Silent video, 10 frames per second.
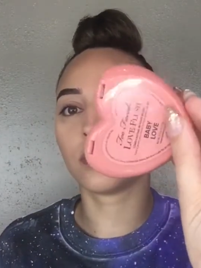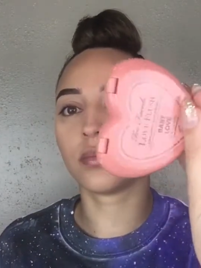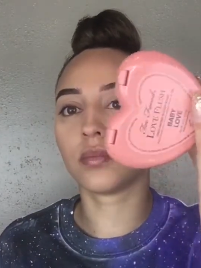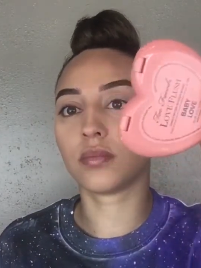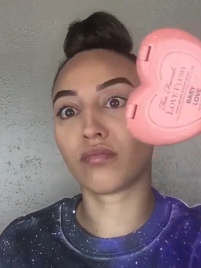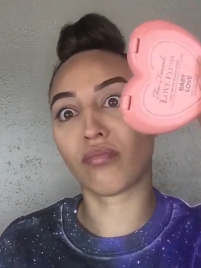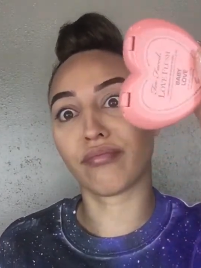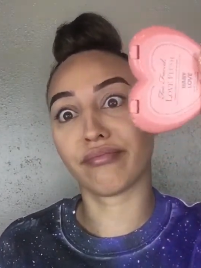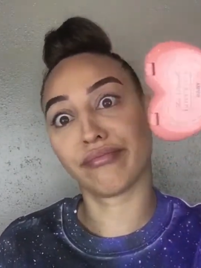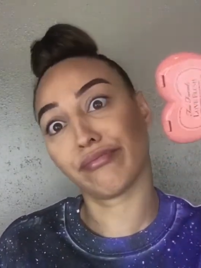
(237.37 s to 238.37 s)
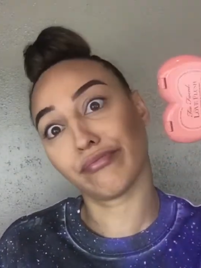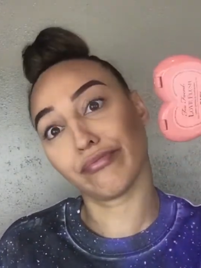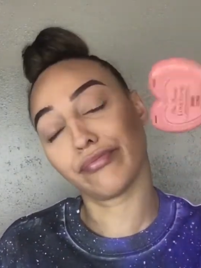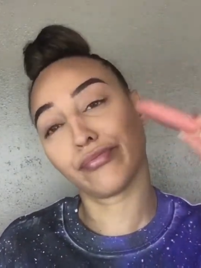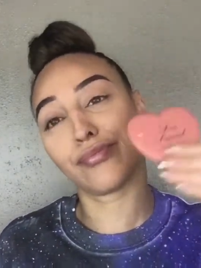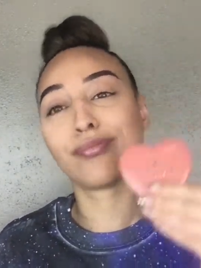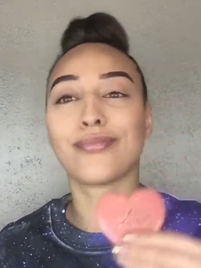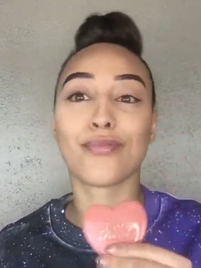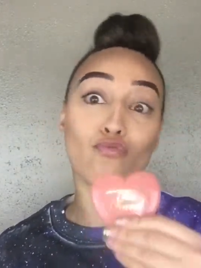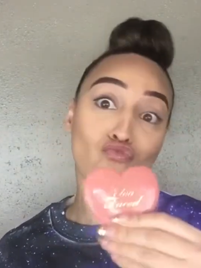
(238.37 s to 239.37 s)
Blush in the shade
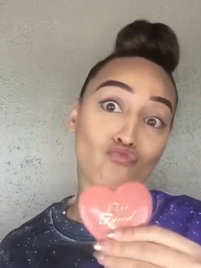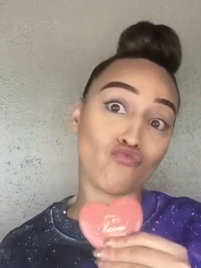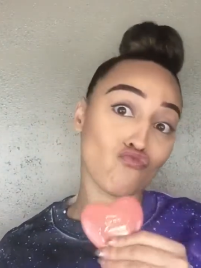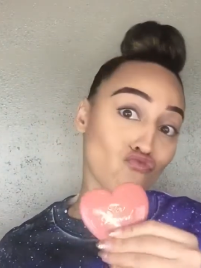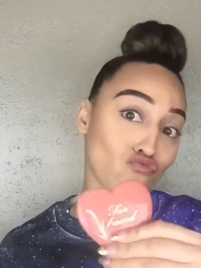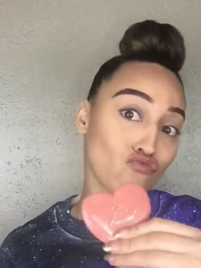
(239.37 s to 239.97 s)
Baby Love because it